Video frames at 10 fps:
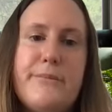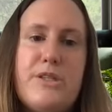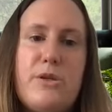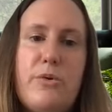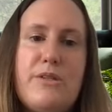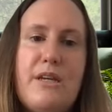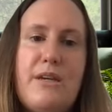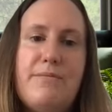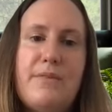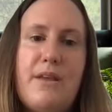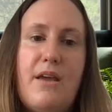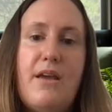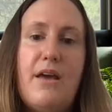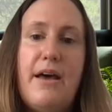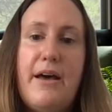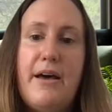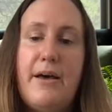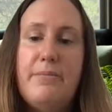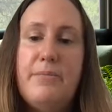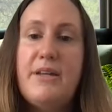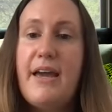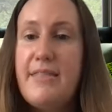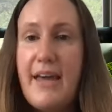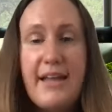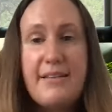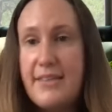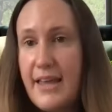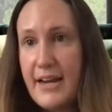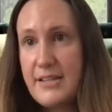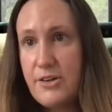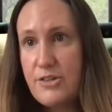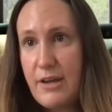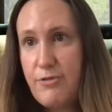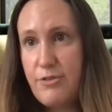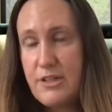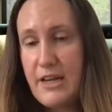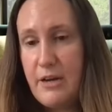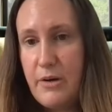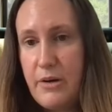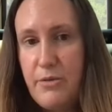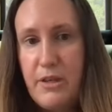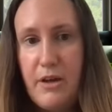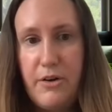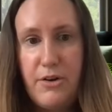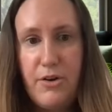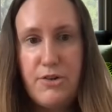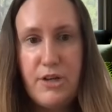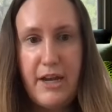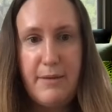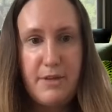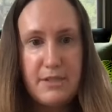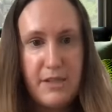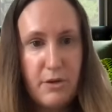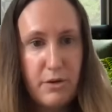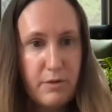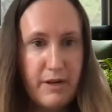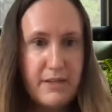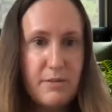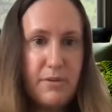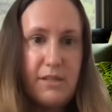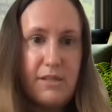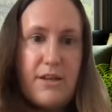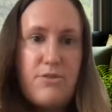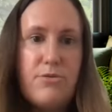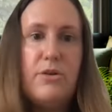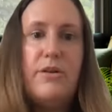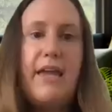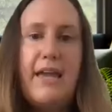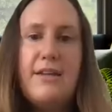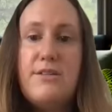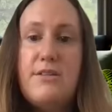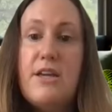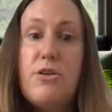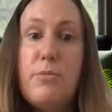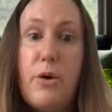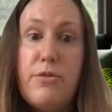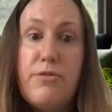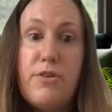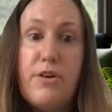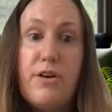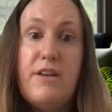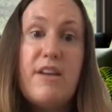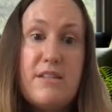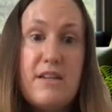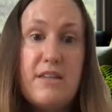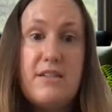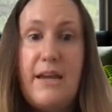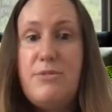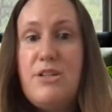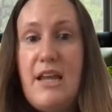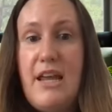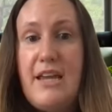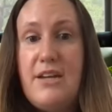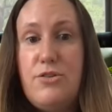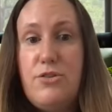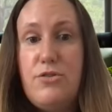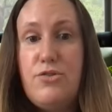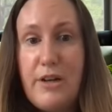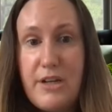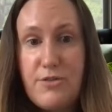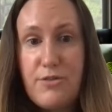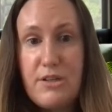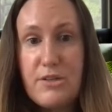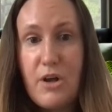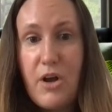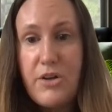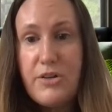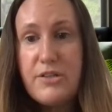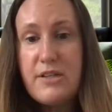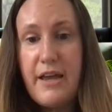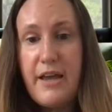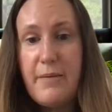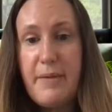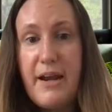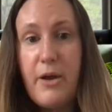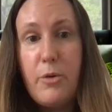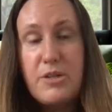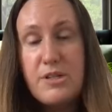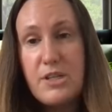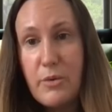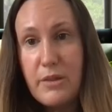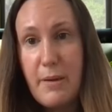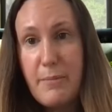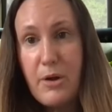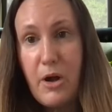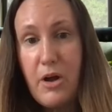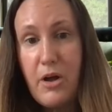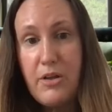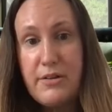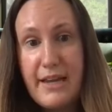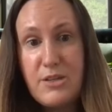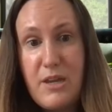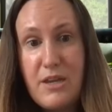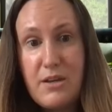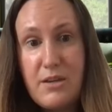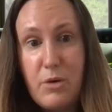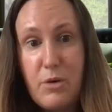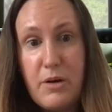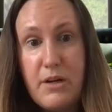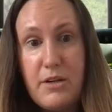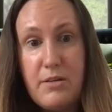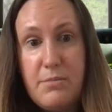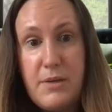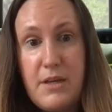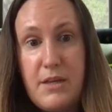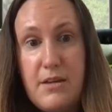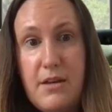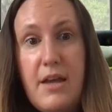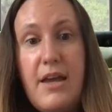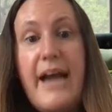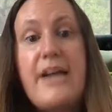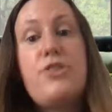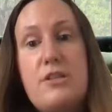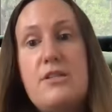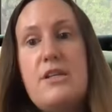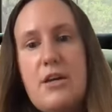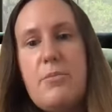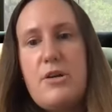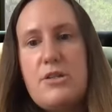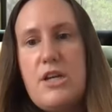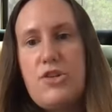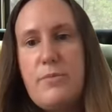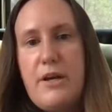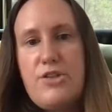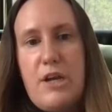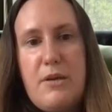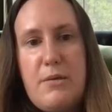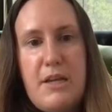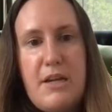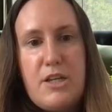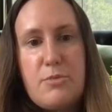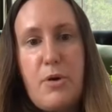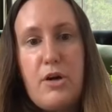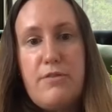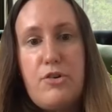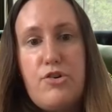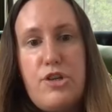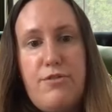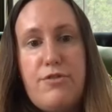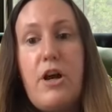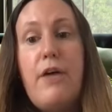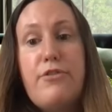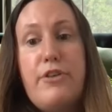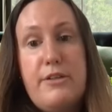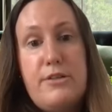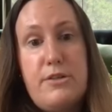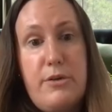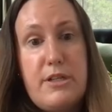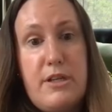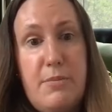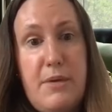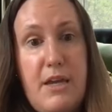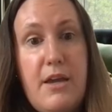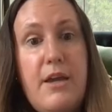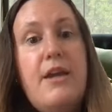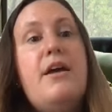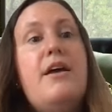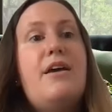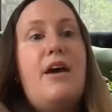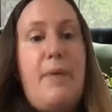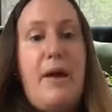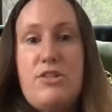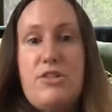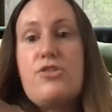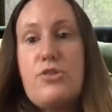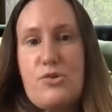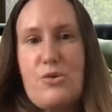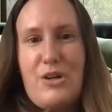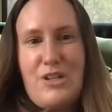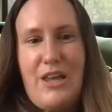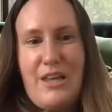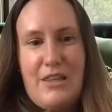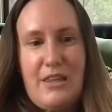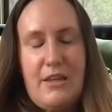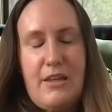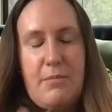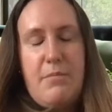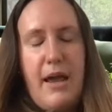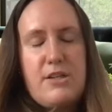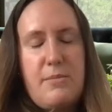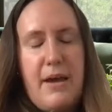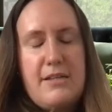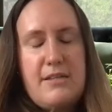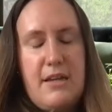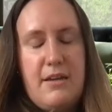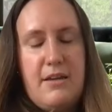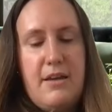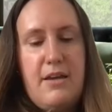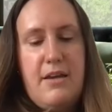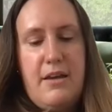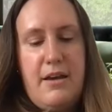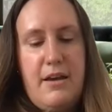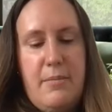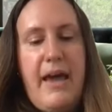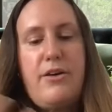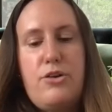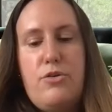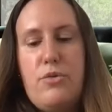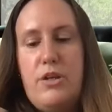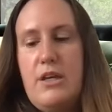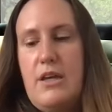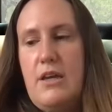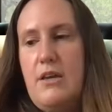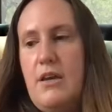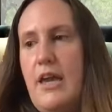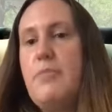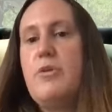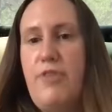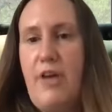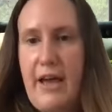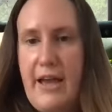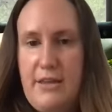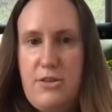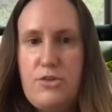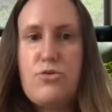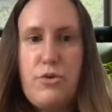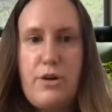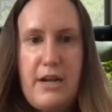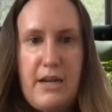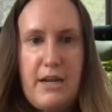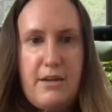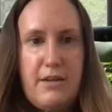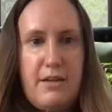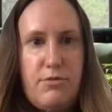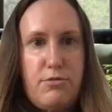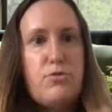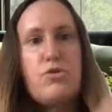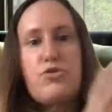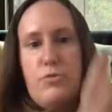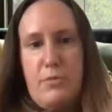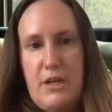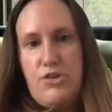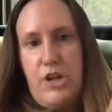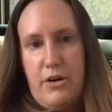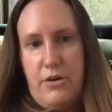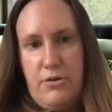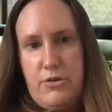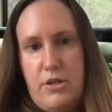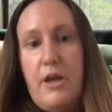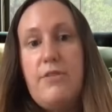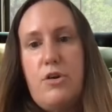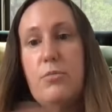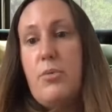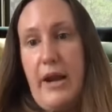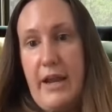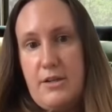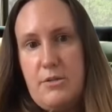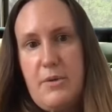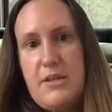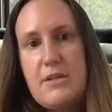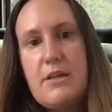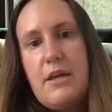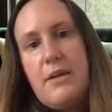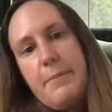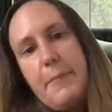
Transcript: So we'll see. But yeah, that is our time for today. I want to really honor your time, because I know everyone has a busy schedule, and thank you both for investing the time today to join us for these calls. And I hope to see you on the member call next week, where we're going to be actually seeing a presentation by JB Media as part of their Shift conference. So it's going to be about digital storytelling and like maximizing how do you really amplify the story through social media channels of your brand, basically